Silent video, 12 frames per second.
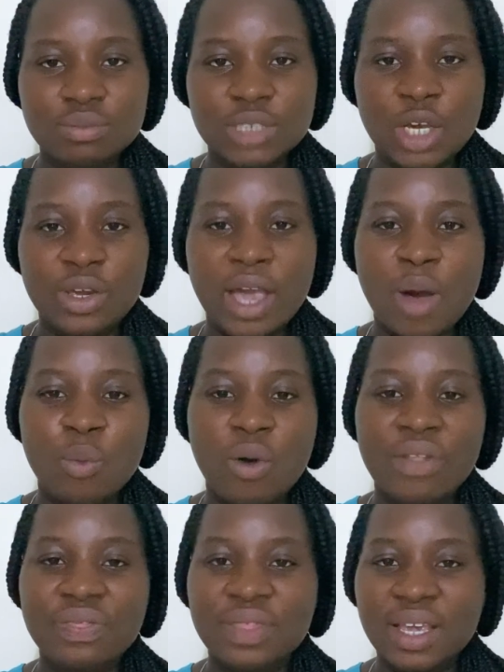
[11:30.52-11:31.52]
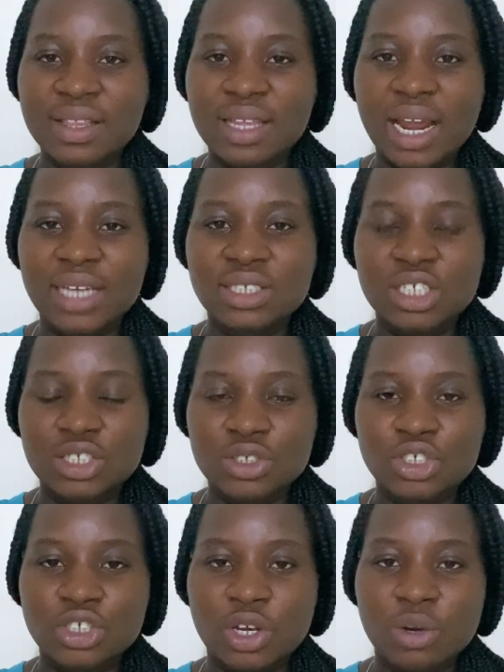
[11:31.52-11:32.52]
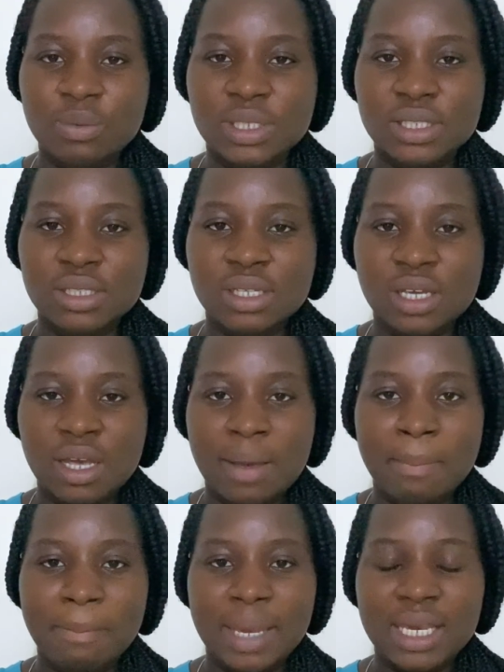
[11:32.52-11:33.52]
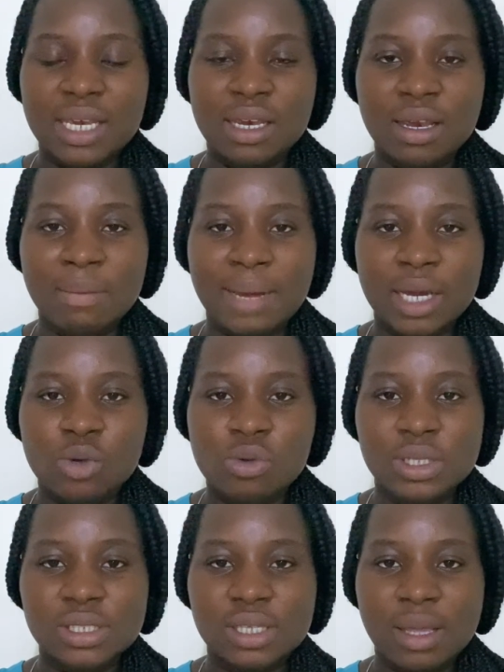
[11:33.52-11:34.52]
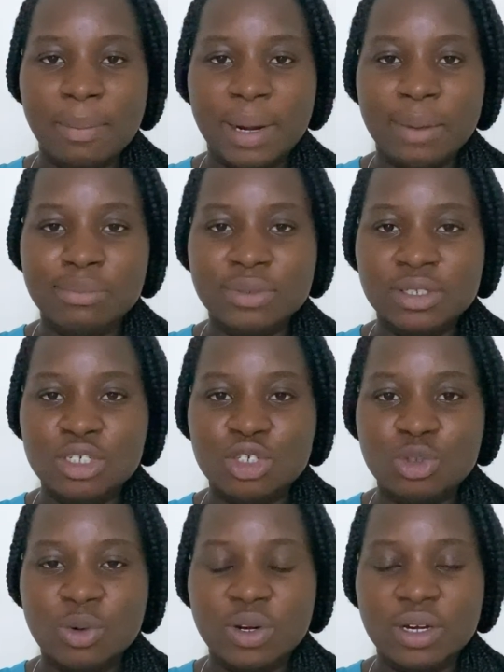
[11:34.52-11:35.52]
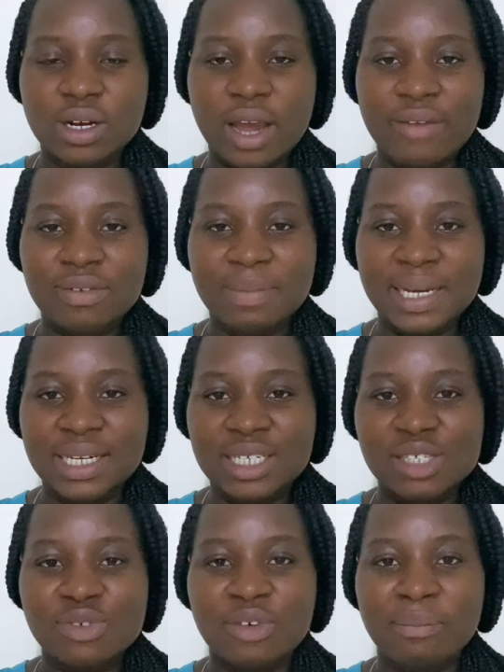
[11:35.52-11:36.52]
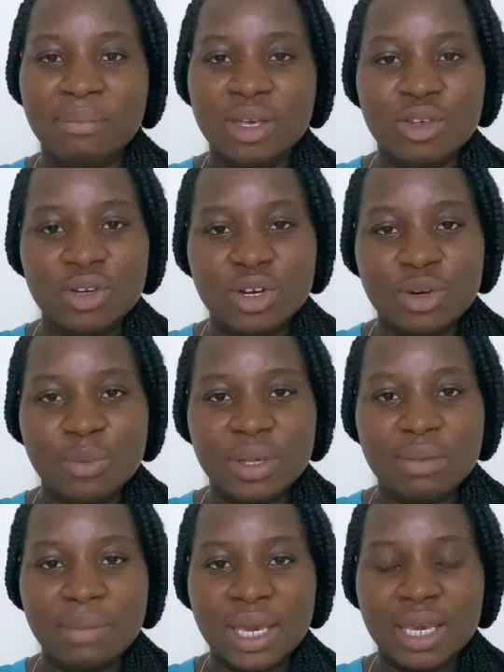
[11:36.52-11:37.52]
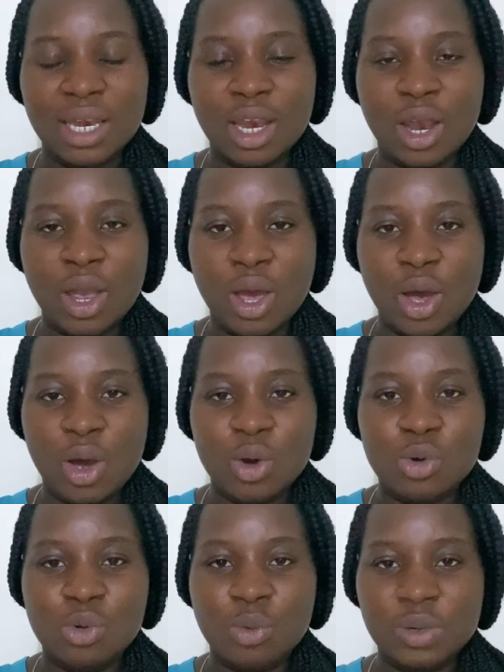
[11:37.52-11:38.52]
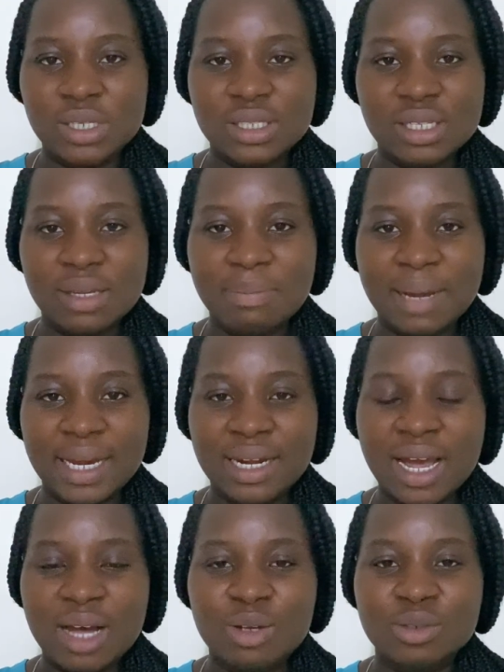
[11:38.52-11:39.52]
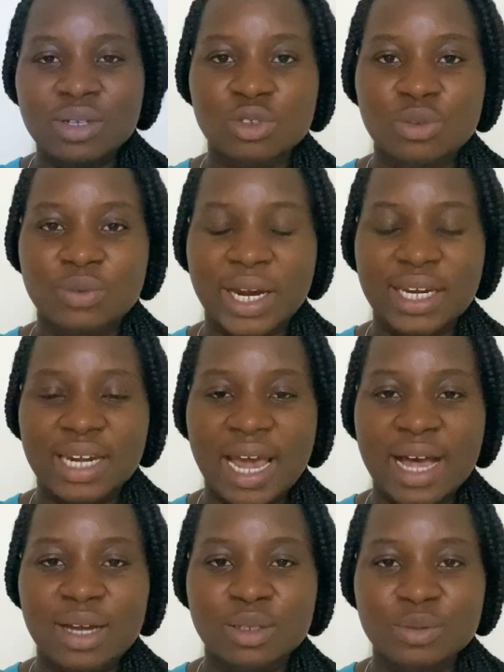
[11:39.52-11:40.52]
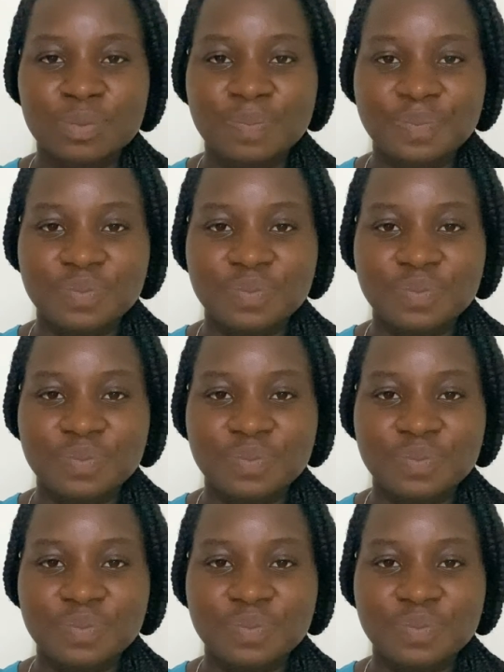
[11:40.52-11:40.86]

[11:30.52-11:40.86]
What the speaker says: yeah, one thing that I didn't show was making my Quizlet, but I'm pretty sure everybody's familiar with making Quizlet by now. So right now,